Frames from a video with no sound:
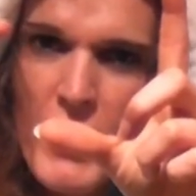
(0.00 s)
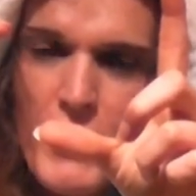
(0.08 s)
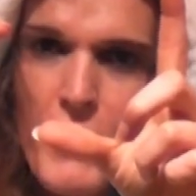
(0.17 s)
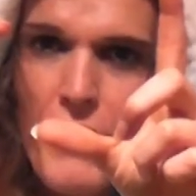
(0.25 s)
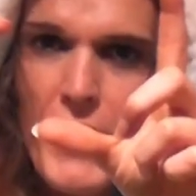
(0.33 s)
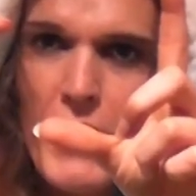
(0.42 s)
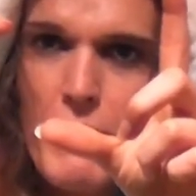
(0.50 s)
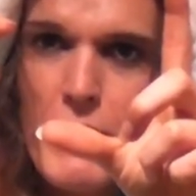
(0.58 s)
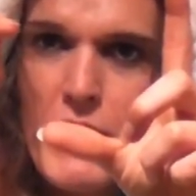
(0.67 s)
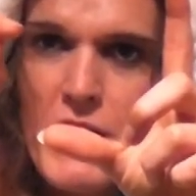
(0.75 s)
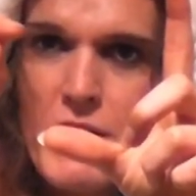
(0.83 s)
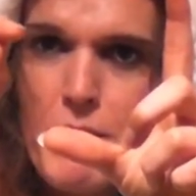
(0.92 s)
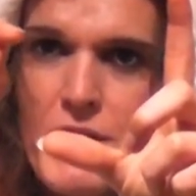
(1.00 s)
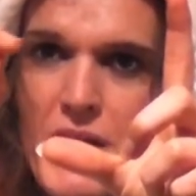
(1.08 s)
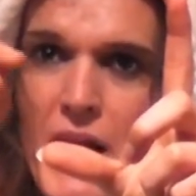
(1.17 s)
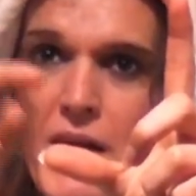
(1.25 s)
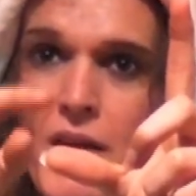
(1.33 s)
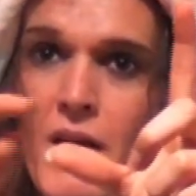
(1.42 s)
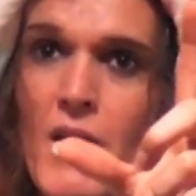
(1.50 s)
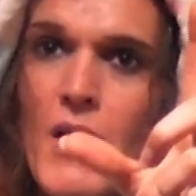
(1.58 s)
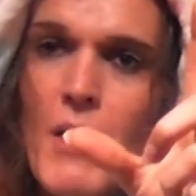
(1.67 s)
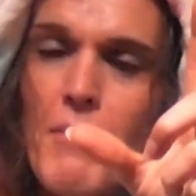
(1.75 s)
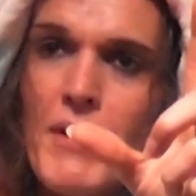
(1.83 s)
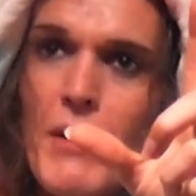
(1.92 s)
You think it's a mistake,
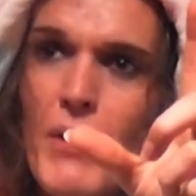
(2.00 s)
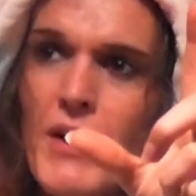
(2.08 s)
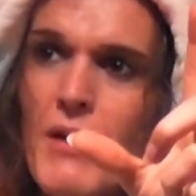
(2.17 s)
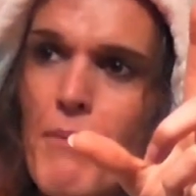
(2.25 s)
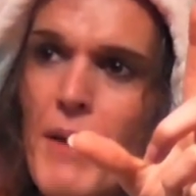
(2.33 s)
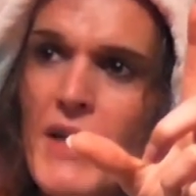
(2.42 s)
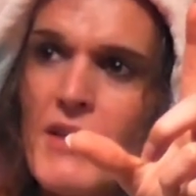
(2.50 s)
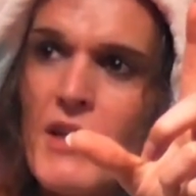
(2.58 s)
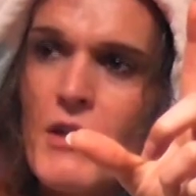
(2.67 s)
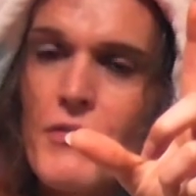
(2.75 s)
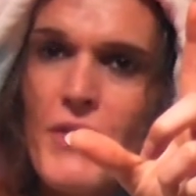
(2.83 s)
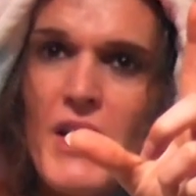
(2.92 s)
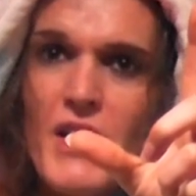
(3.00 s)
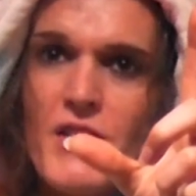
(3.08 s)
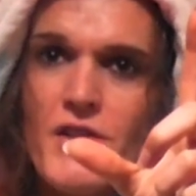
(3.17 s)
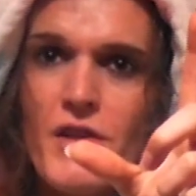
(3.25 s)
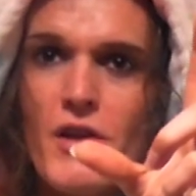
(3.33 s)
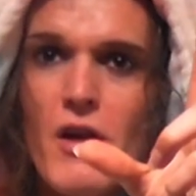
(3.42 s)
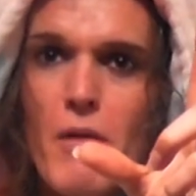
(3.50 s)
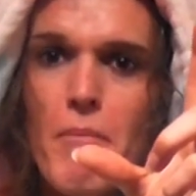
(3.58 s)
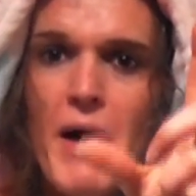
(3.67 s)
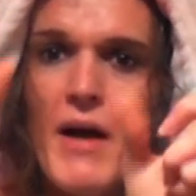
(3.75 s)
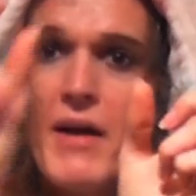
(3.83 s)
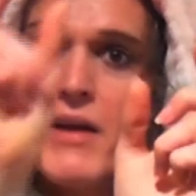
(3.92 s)
but then when the painting's finished, you look
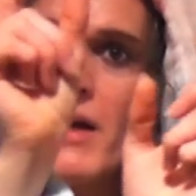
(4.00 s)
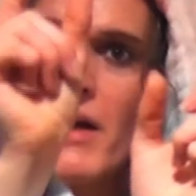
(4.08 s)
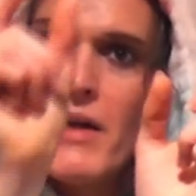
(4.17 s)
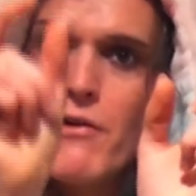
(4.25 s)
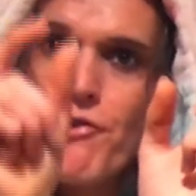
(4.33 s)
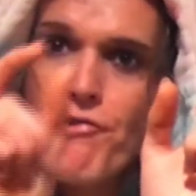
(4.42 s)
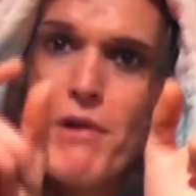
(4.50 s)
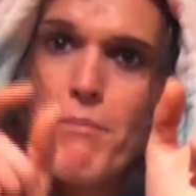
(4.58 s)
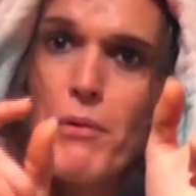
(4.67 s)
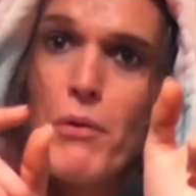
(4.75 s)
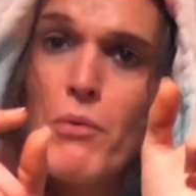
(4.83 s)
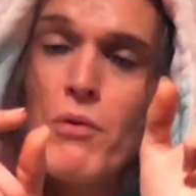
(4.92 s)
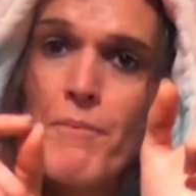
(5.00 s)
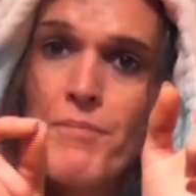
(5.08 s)
back, and that little dribble,